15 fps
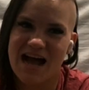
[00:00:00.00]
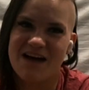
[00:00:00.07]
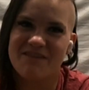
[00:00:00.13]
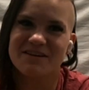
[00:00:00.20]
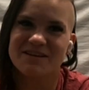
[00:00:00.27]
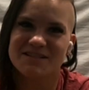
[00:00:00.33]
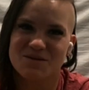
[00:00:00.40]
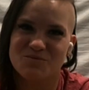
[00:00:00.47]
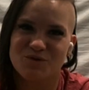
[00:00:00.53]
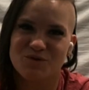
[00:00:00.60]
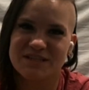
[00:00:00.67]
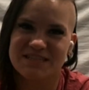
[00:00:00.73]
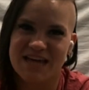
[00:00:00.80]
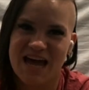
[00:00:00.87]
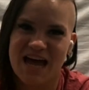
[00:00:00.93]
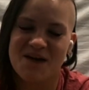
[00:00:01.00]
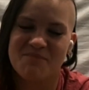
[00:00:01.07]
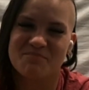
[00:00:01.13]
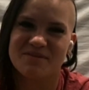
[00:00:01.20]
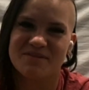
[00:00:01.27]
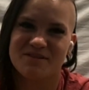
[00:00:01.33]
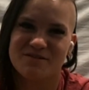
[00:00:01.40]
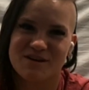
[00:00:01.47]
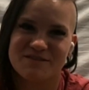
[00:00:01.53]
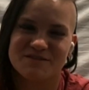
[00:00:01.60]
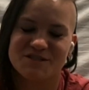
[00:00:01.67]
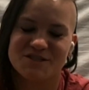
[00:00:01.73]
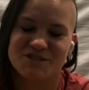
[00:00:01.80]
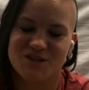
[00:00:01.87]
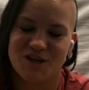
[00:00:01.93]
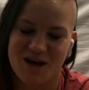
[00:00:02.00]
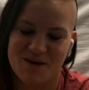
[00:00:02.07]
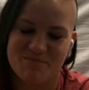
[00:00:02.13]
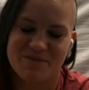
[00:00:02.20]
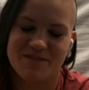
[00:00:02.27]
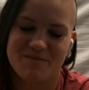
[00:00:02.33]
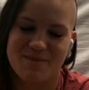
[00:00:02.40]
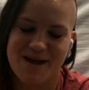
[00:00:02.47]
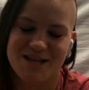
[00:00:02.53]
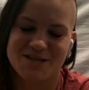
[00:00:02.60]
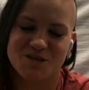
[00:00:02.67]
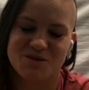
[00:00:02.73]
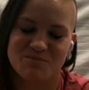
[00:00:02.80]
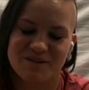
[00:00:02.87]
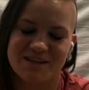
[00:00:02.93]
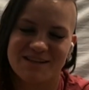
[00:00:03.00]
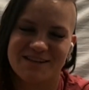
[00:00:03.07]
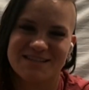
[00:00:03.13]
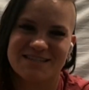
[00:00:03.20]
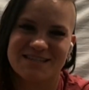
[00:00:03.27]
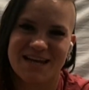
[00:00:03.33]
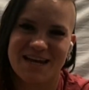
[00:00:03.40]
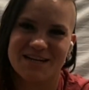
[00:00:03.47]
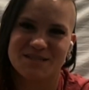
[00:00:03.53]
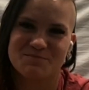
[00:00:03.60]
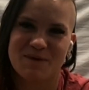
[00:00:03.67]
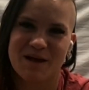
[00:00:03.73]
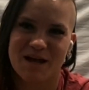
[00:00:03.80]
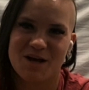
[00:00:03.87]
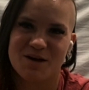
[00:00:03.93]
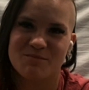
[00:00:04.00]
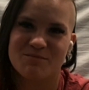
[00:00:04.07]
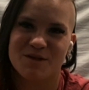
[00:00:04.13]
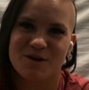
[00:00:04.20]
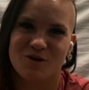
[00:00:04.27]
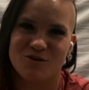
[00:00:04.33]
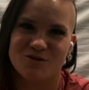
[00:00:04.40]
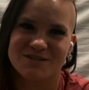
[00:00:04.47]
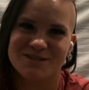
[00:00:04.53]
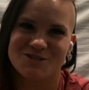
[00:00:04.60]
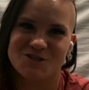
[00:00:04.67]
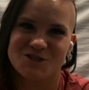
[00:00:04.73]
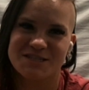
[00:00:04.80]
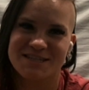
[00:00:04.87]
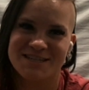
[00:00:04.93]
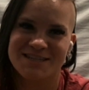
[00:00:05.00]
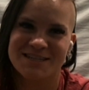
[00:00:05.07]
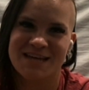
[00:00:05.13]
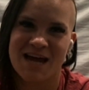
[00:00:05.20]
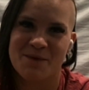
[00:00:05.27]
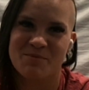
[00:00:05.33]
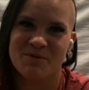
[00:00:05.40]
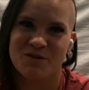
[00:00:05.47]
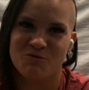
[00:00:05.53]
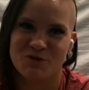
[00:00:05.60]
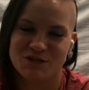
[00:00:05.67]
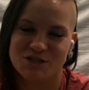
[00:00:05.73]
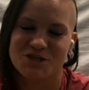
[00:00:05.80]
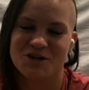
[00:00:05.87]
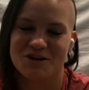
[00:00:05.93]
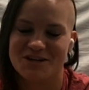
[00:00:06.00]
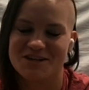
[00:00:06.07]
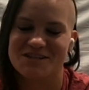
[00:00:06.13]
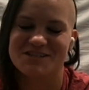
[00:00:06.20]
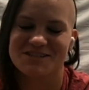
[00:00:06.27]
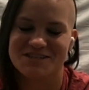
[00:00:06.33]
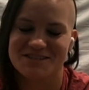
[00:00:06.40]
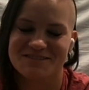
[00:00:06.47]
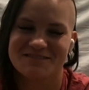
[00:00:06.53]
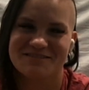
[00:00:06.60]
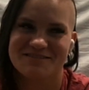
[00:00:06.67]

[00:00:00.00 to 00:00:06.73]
Having someone tap, the ref stopped the match completely, stand us back up. The girl said she didn't tap and they restarted us.